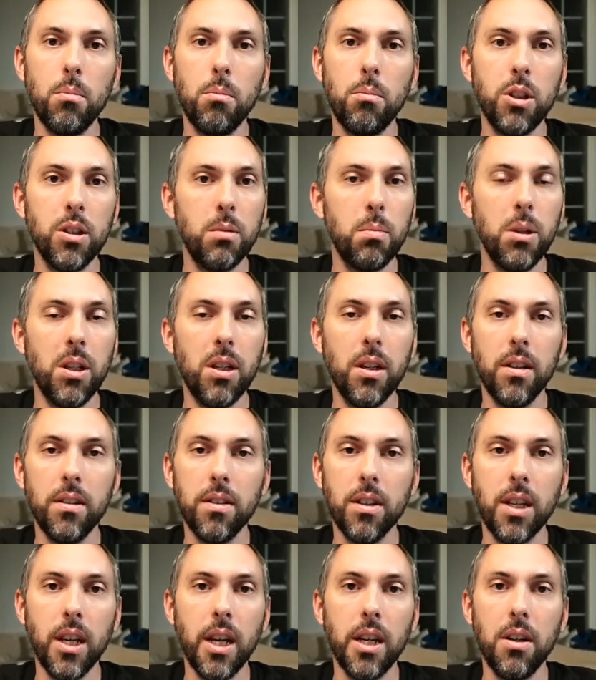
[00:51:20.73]
just because,
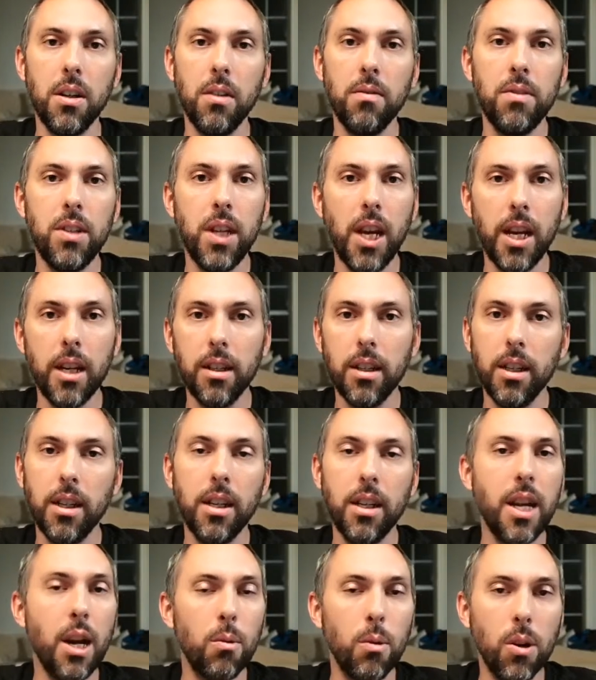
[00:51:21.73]
again, of data
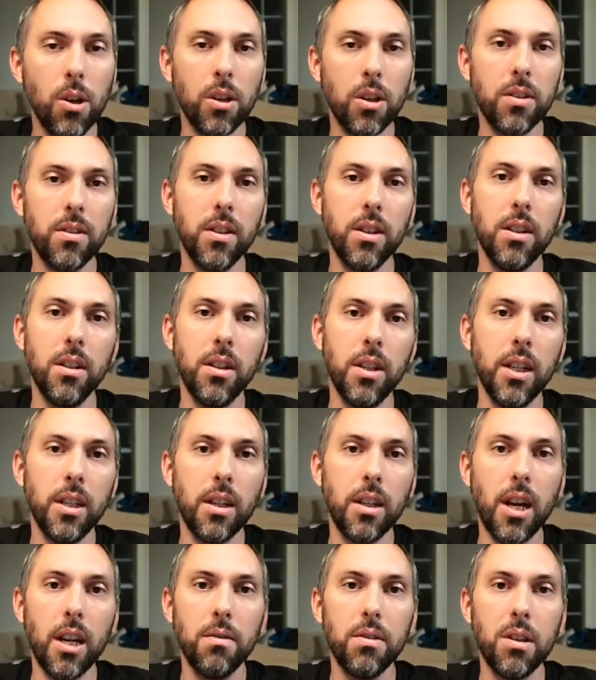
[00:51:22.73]
and networks and
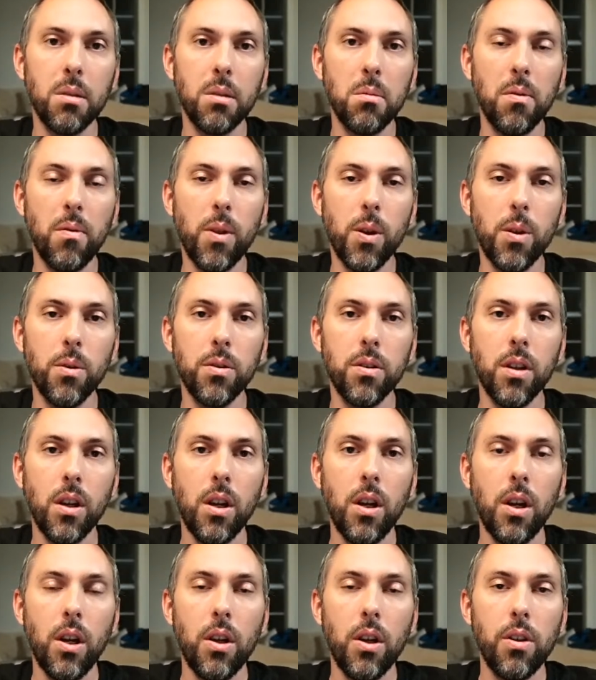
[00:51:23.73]
kind of some of those
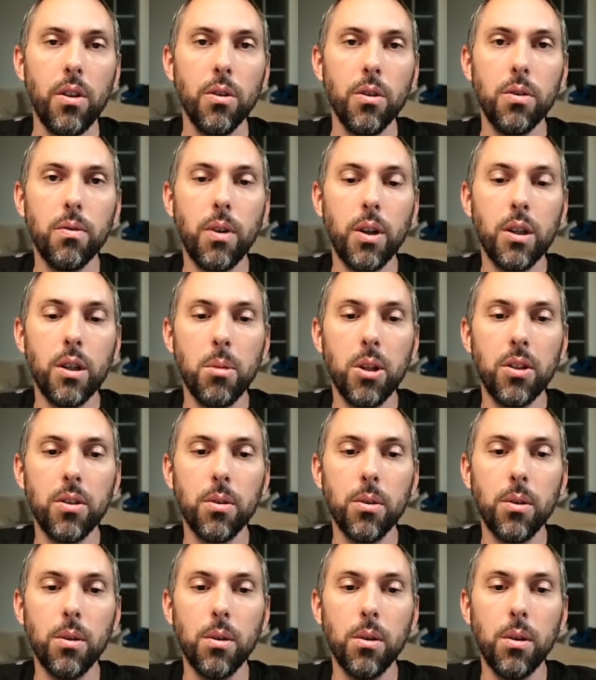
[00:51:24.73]

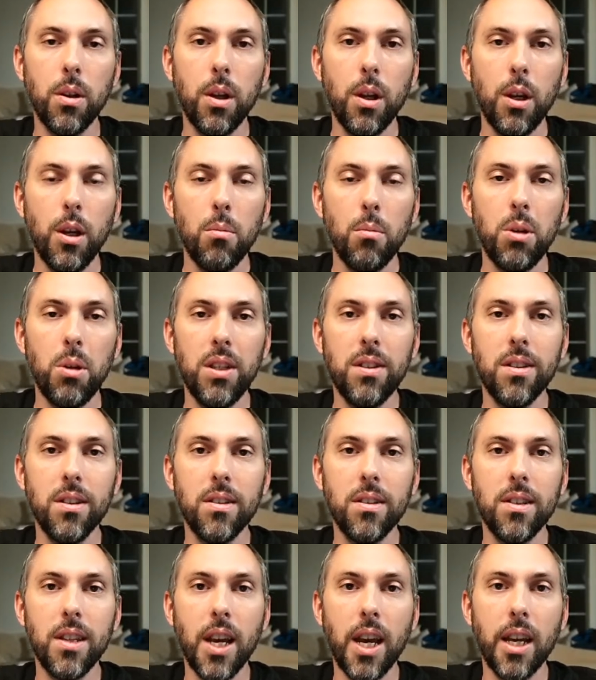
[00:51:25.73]
fundamental
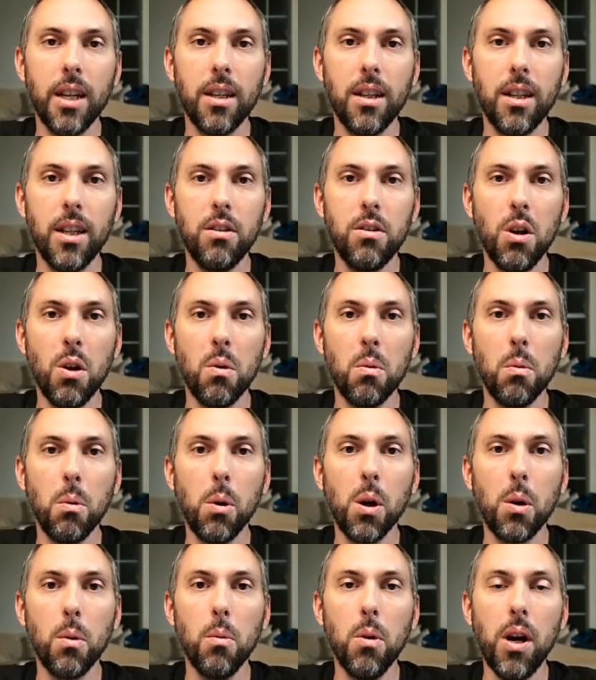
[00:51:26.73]
pieces that don't
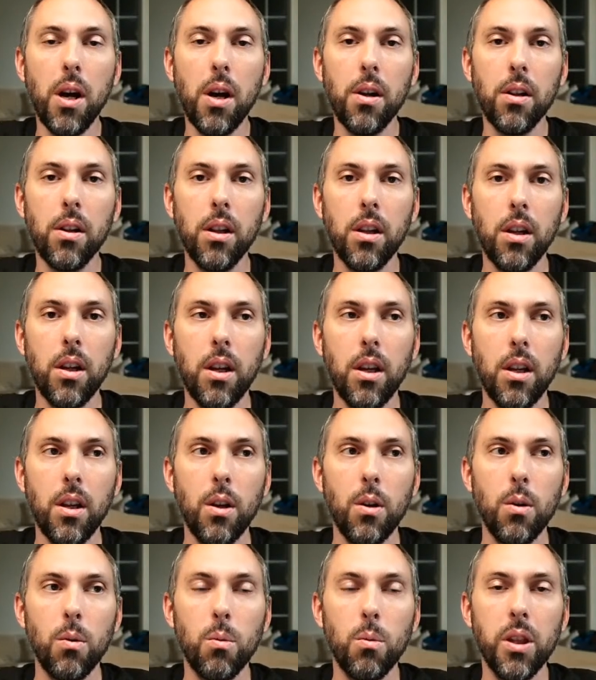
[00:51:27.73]
work well
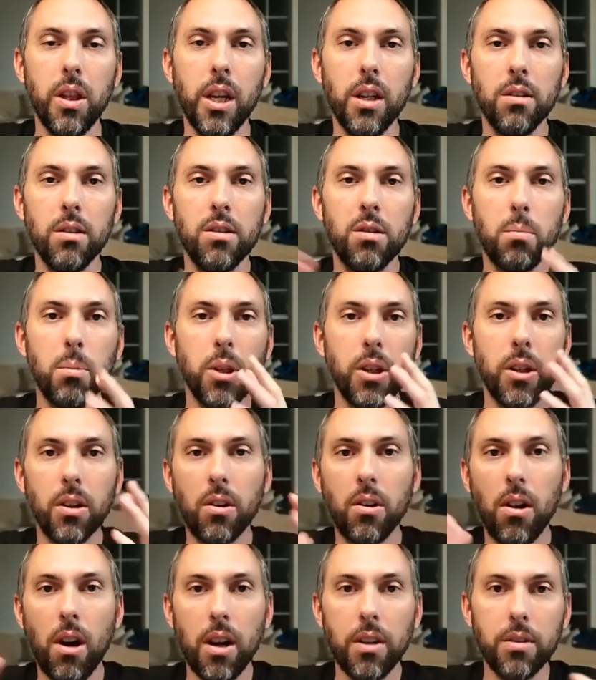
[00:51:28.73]
when they are split
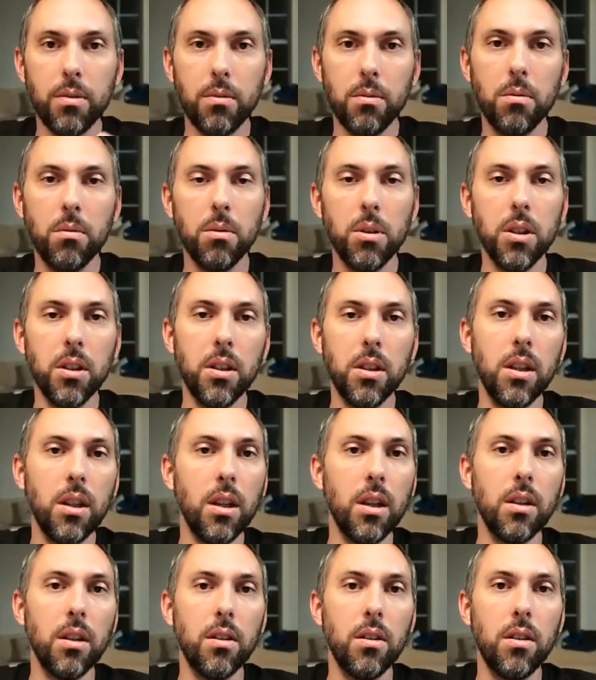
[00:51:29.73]
across
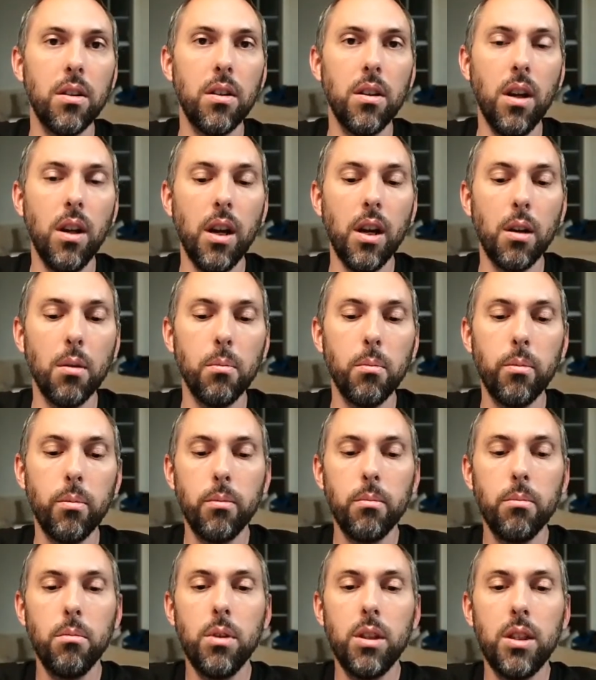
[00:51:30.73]
really
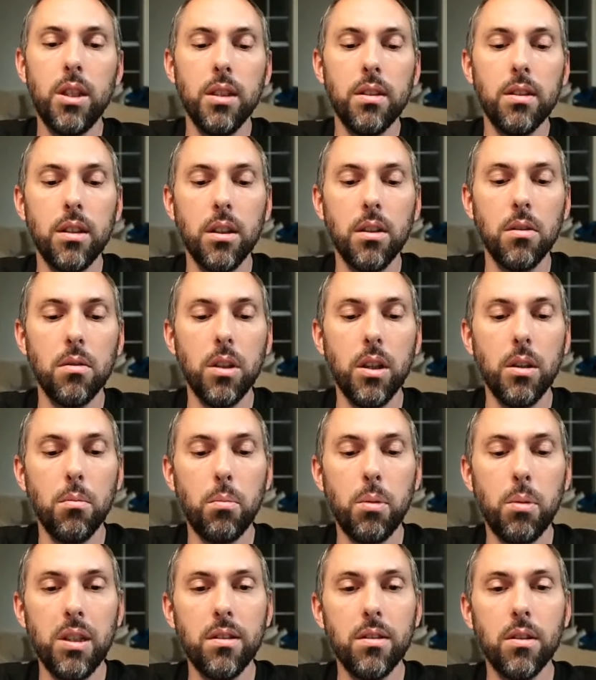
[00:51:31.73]
distant
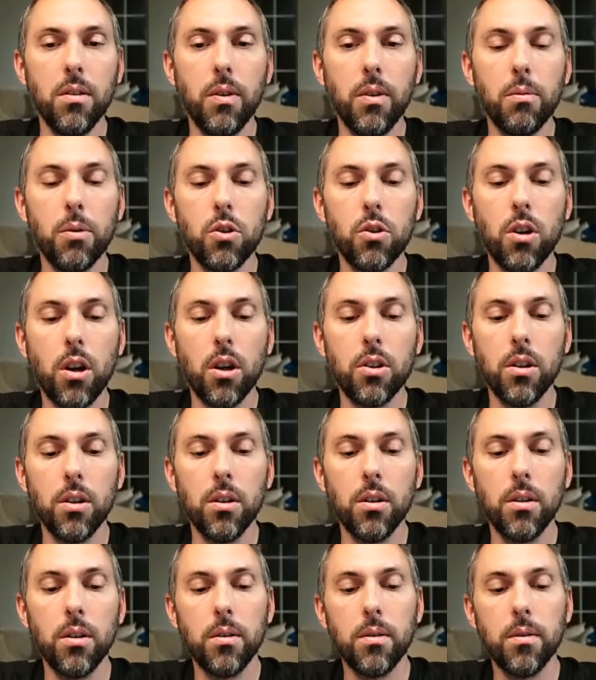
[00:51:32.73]
pieces of infrastructure.